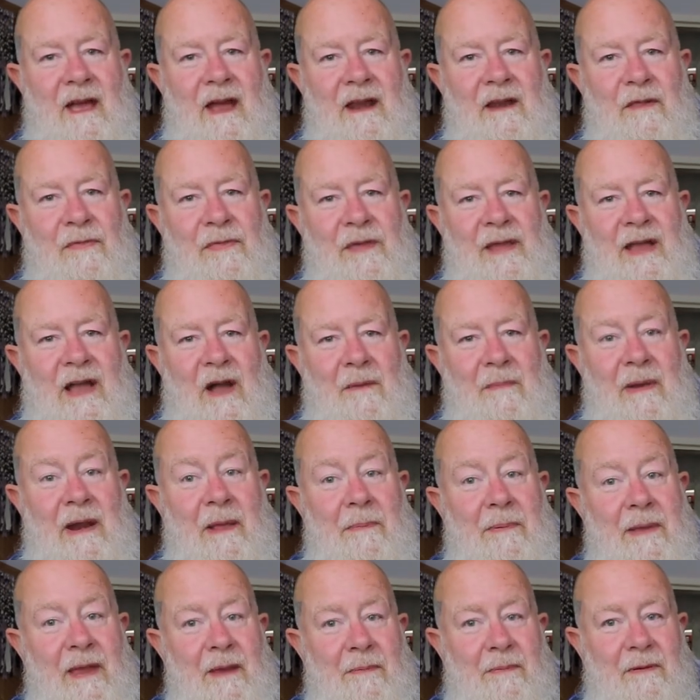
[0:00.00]
and you think how
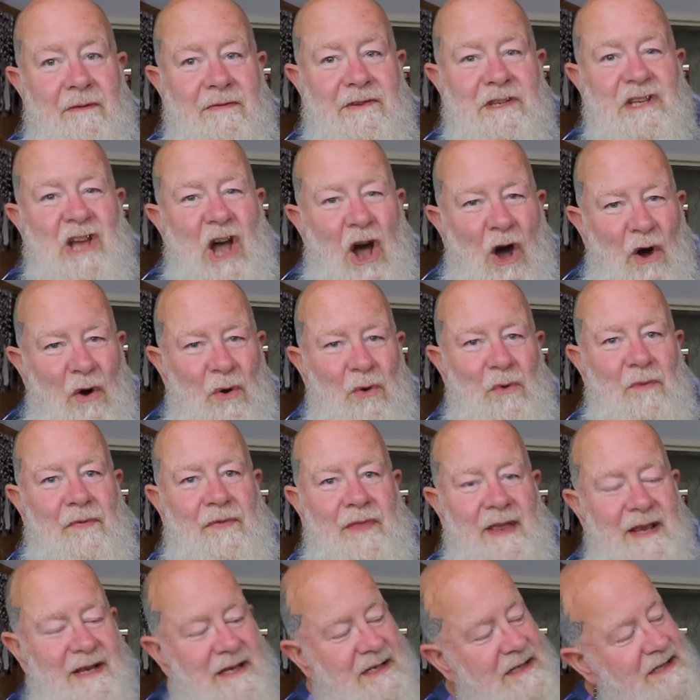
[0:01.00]
many people have
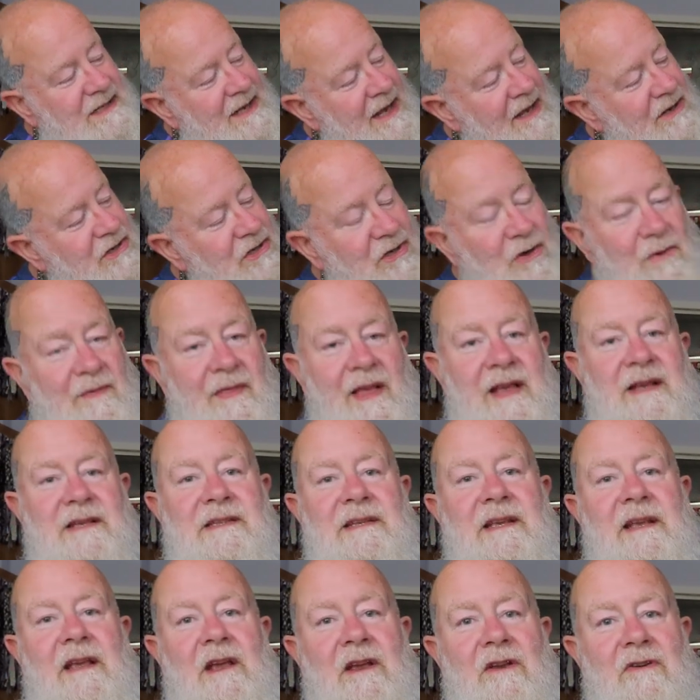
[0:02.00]
told this statue their
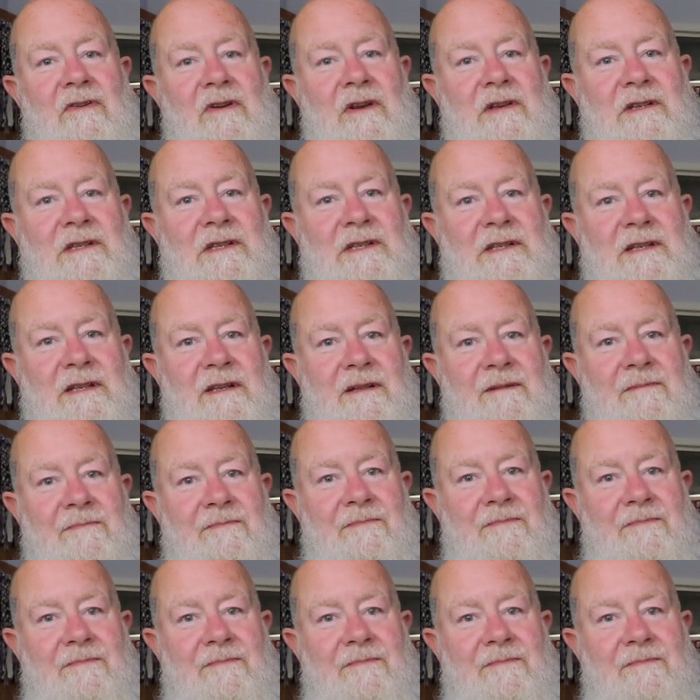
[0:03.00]
secrets,